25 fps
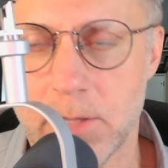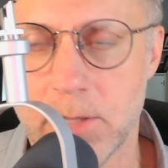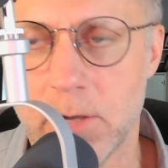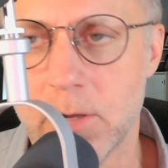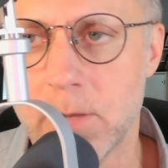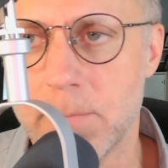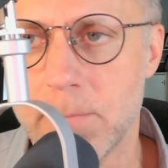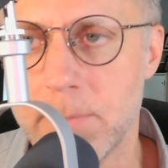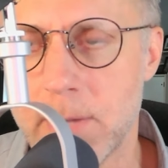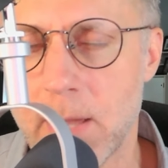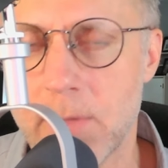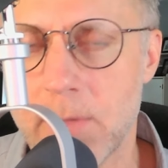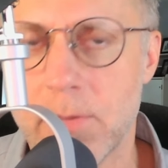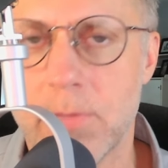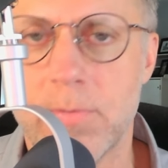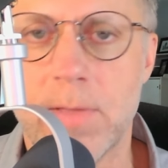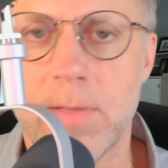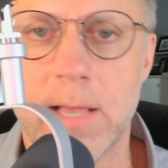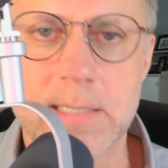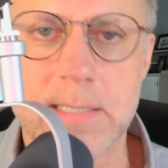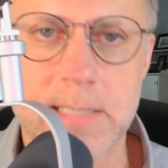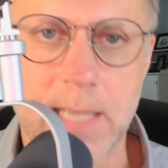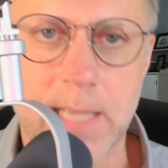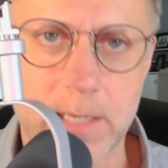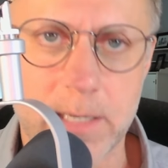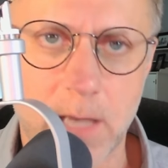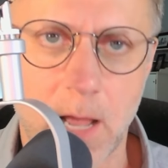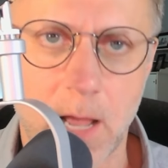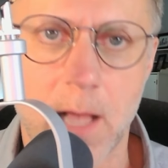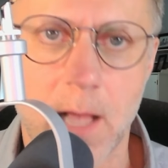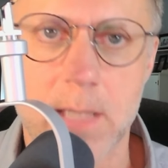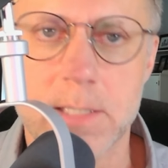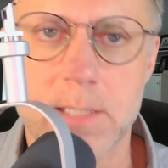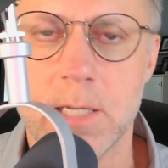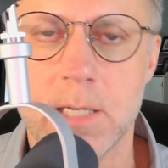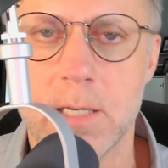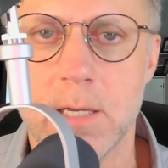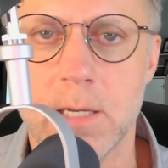There can be other things like
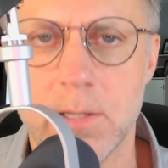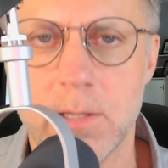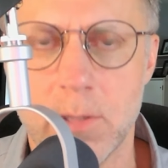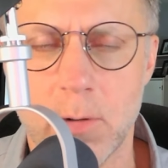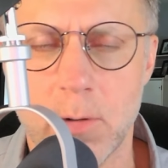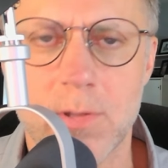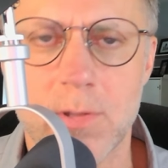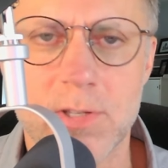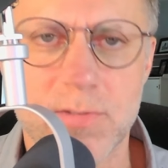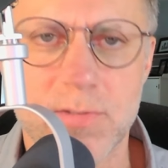nausea, you know,